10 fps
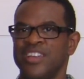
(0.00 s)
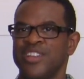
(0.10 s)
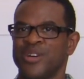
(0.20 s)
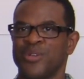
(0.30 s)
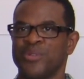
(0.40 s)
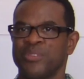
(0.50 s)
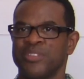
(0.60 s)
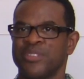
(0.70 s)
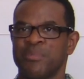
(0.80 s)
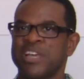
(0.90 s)
you know,
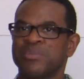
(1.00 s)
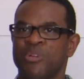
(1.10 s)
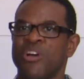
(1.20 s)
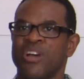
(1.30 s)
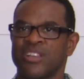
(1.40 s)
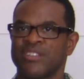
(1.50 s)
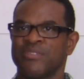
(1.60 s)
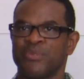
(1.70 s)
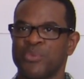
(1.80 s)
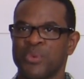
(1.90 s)
the best part
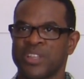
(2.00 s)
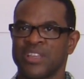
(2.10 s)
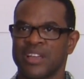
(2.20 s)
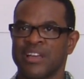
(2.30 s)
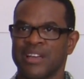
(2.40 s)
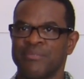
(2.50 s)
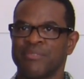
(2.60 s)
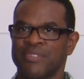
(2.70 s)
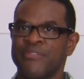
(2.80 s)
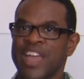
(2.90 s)
of what
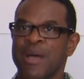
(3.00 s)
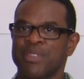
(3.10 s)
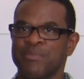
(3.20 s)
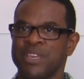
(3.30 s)
family